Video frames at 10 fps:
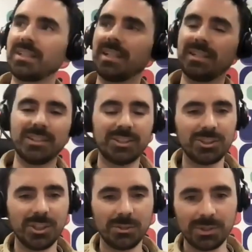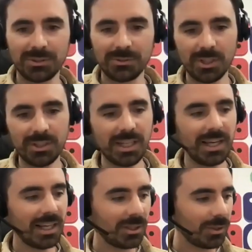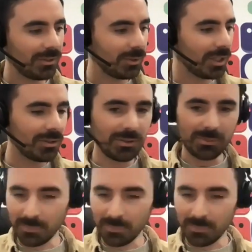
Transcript: get this show on the road. Hello, everyone.